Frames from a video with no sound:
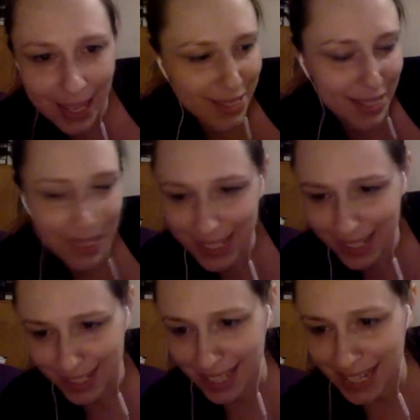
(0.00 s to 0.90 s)

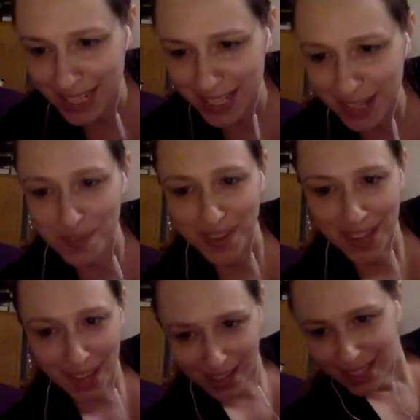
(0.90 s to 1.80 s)
silly
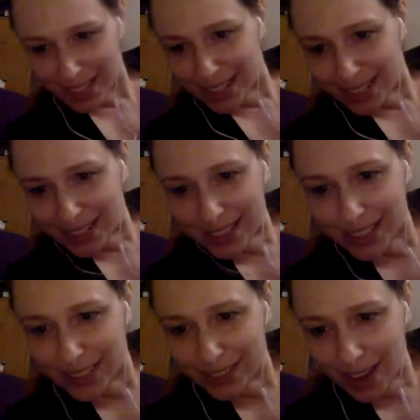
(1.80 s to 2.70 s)
Sophia,
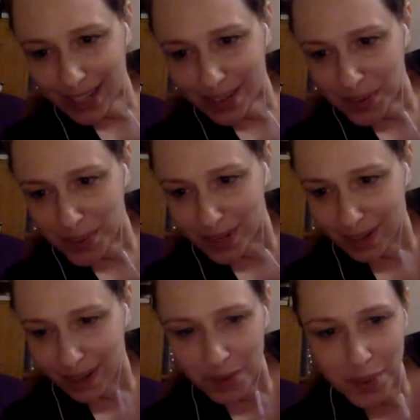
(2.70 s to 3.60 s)
right?
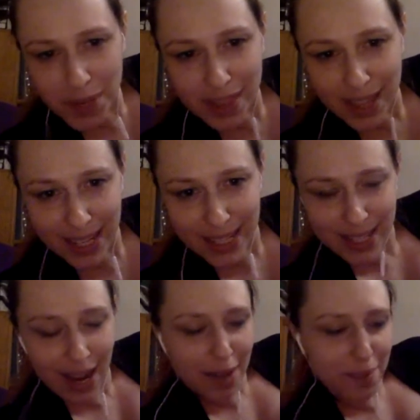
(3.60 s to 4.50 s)
Everyone thinks
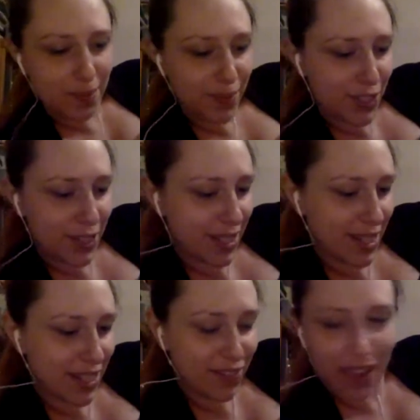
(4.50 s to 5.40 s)
that I'm just
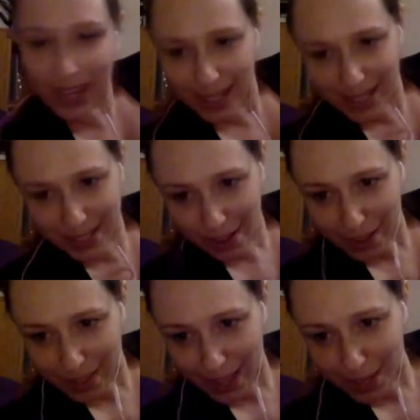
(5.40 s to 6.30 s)
this feckless
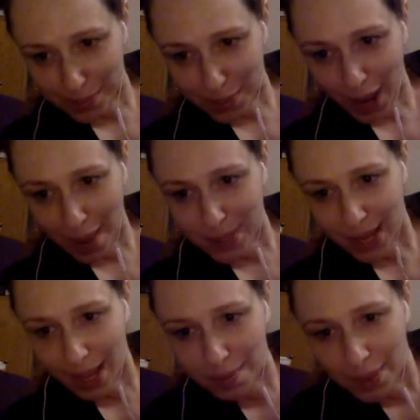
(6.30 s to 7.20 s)
young thing, and perhaps
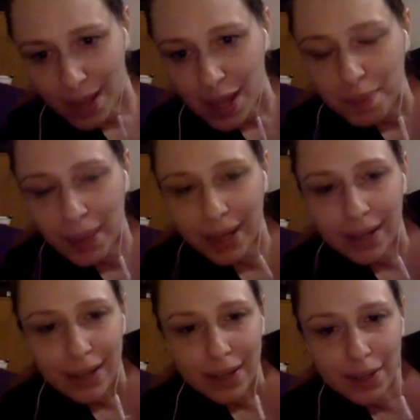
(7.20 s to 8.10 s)
I am. But
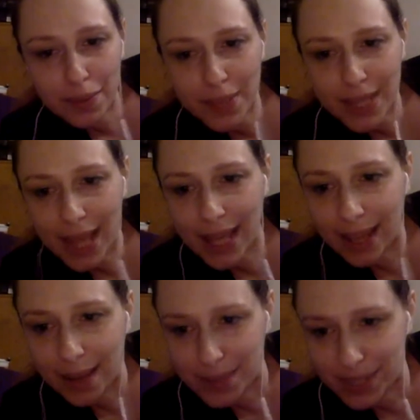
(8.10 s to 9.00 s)
with
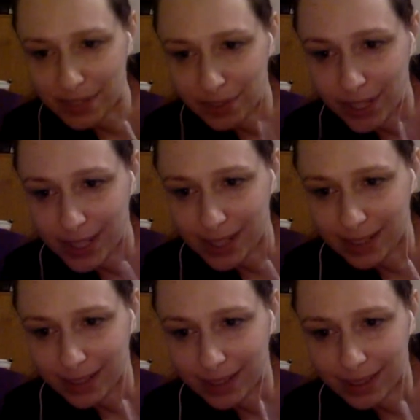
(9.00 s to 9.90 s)
Ellie, I'm different.
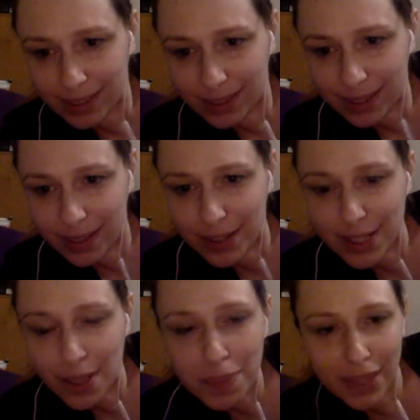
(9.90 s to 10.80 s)

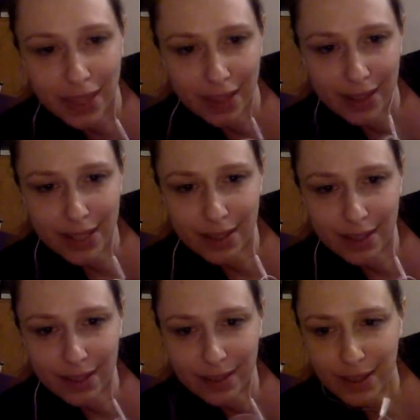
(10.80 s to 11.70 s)
There's something
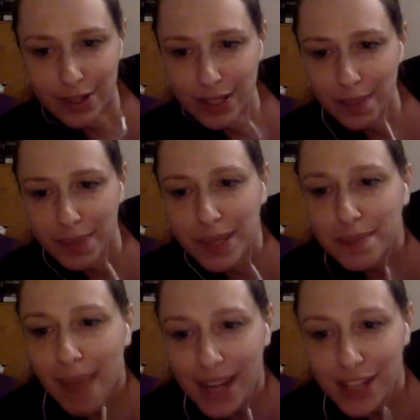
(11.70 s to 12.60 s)

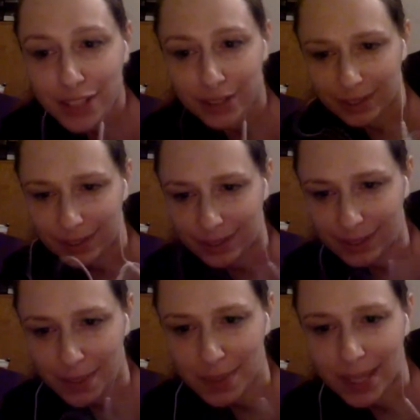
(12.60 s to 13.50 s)
magical,
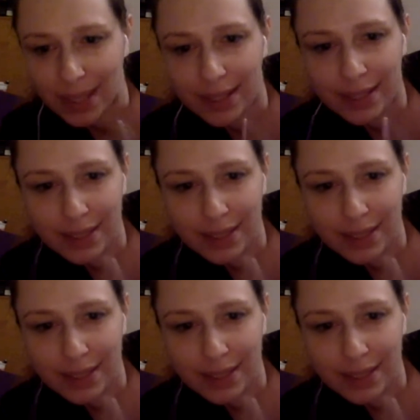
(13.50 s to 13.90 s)
something